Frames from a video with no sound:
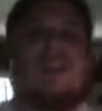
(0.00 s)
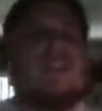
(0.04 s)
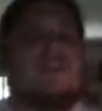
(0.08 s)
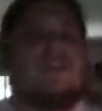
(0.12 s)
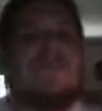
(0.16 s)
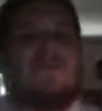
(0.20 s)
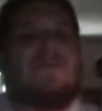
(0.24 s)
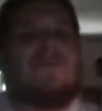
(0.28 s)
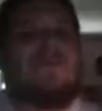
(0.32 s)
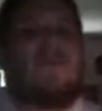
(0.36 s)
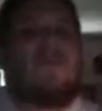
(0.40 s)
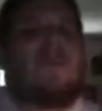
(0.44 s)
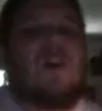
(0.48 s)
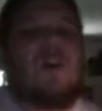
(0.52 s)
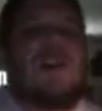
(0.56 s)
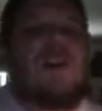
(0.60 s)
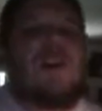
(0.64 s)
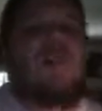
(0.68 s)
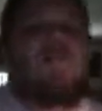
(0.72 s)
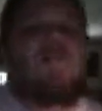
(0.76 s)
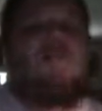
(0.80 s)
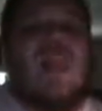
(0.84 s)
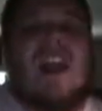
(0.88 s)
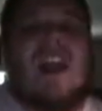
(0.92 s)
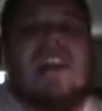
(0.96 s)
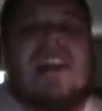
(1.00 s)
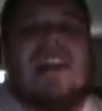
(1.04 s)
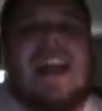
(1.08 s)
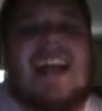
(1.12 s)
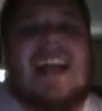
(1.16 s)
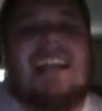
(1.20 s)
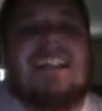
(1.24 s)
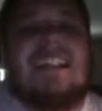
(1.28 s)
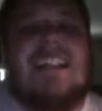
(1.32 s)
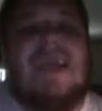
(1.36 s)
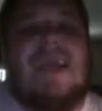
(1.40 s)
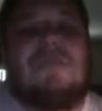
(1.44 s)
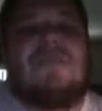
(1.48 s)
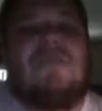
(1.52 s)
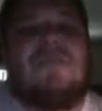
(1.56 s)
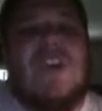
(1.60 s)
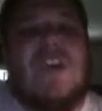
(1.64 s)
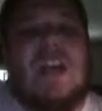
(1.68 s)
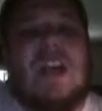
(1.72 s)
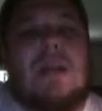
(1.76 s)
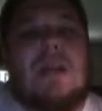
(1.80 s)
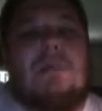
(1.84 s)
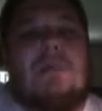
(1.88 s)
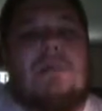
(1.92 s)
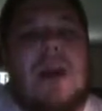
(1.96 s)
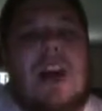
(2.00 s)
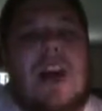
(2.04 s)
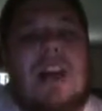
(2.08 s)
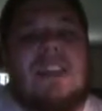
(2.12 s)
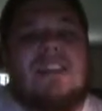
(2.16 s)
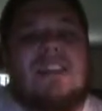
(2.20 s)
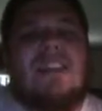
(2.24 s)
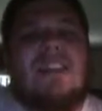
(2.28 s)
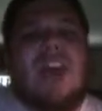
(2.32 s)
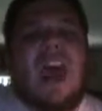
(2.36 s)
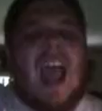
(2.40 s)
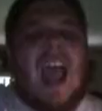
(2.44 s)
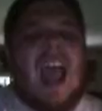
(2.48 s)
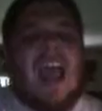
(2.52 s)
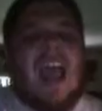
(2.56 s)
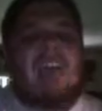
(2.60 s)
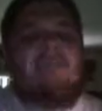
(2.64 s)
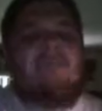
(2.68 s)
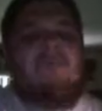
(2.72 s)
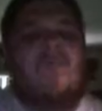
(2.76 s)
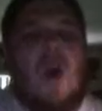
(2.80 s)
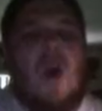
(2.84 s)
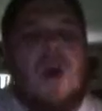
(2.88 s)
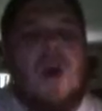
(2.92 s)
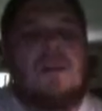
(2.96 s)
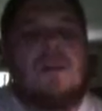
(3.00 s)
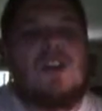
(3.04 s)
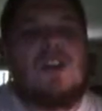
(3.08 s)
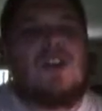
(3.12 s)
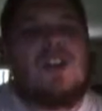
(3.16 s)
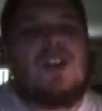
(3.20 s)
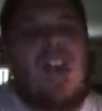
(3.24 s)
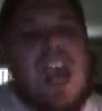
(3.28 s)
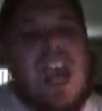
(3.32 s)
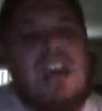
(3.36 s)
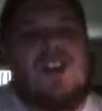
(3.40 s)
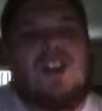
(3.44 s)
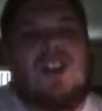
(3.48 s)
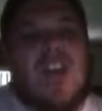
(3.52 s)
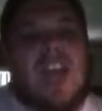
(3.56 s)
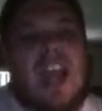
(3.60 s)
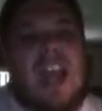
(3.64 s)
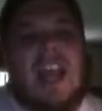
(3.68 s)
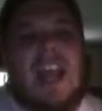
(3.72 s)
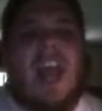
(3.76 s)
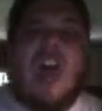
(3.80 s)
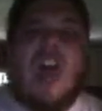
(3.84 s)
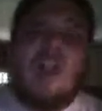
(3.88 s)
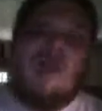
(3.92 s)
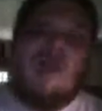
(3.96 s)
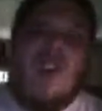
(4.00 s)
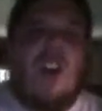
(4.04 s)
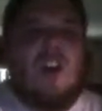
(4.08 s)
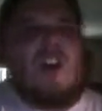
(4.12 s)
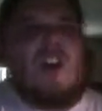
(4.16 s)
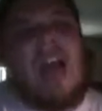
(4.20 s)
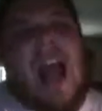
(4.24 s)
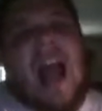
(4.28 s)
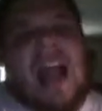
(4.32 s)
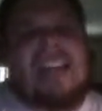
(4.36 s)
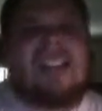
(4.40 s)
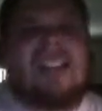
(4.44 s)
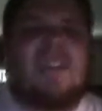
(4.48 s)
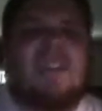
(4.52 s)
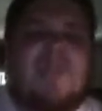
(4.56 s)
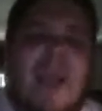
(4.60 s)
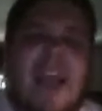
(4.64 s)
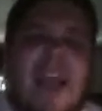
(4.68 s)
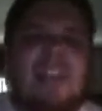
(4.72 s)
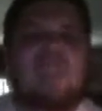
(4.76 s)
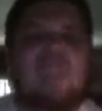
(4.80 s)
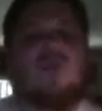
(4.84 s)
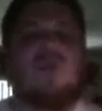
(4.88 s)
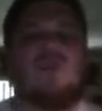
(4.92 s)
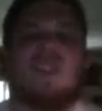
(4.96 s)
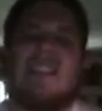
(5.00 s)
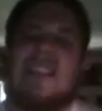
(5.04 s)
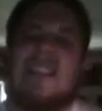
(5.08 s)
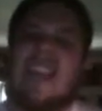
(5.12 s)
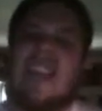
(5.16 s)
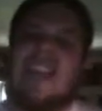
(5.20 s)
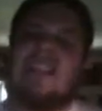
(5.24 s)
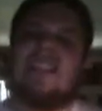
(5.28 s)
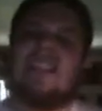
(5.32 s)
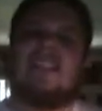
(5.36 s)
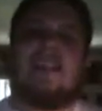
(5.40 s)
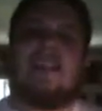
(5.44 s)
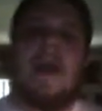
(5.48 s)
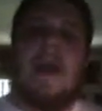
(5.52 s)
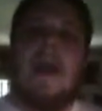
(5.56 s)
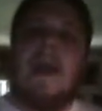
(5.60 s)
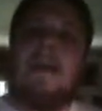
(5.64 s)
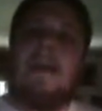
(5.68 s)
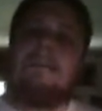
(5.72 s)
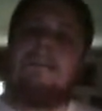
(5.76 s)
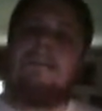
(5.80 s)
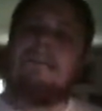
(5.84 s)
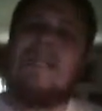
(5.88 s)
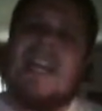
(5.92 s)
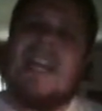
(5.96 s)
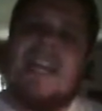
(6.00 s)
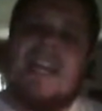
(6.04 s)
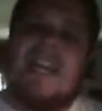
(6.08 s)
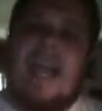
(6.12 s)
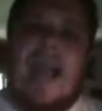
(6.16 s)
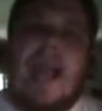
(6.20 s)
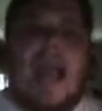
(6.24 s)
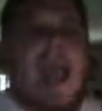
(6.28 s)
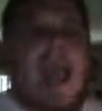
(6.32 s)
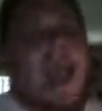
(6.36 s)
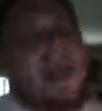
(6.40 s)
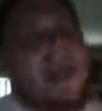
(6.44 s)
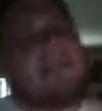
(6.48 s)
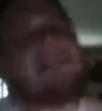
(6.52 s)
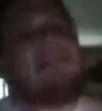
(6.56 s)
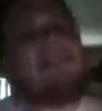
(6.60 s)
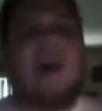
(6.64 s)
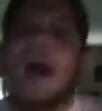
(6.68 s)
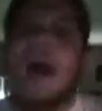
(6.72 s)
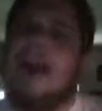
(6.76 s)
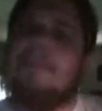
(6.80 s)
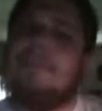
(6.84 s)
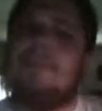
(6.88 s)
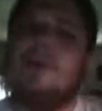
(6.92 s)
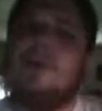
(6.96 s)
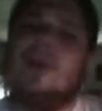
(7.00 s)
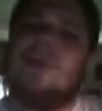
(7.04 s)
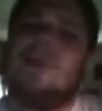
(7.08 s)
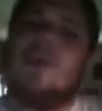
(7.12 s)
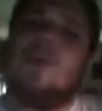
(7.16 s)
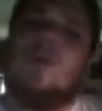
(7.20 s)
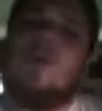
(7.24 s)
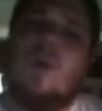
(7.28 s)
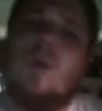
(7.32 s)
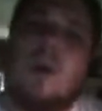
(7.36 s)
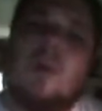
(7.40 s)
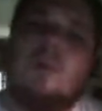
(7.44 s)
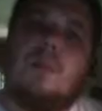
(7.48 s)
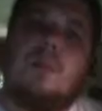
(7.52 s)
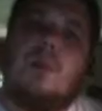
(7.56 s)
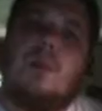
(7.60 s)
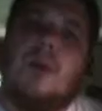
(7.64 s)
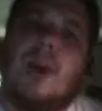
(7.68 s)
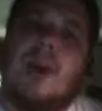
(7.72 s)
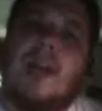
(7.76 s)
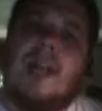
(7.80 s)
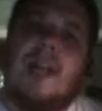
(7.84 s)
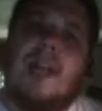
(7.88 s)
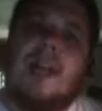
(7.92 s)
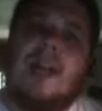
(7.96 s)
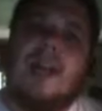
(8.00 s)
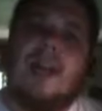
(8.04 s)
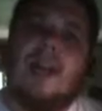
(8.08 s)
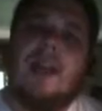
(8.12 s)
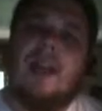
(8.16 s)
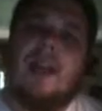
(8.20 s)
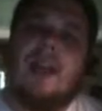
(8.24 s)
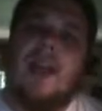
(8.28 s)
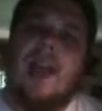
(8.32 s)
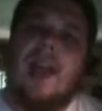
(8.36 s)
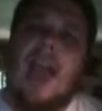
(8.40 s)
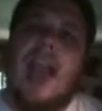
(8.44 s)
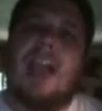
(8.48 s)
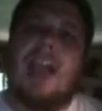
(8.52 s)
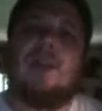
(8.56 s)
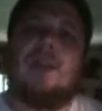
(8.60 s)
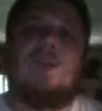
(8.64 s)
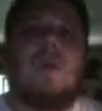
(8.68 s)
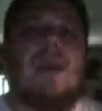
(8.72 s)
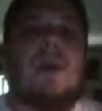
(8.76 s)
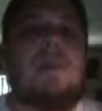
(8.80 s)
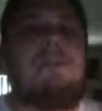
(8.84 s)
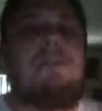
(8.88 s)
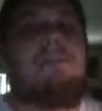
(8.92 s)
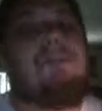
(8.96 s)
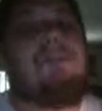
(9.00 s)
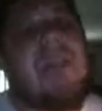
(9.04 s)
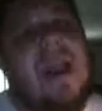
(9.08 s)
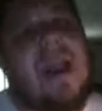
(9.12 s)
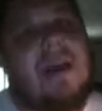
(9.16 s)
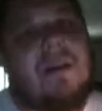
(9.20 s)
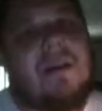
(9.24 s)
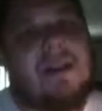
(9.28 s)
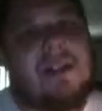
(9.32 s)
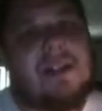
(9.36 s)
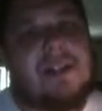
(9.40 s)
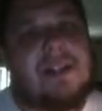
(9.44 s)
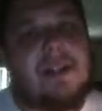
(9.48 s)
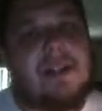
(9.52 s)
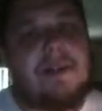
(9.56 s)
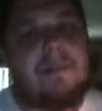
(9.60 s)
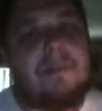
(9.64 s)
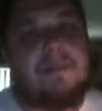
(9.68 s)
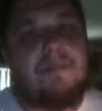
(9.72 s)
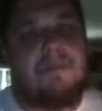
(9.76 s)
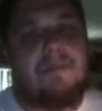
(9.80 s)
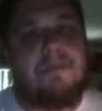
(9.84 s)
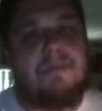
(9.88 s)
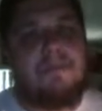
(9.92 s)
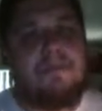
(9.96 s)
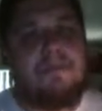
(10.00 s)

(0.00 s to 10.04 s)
Some freaking rednecks named fucking Buzzed and Farmer JJ. Their last match was against me and my brother Will Boy, and we buried them.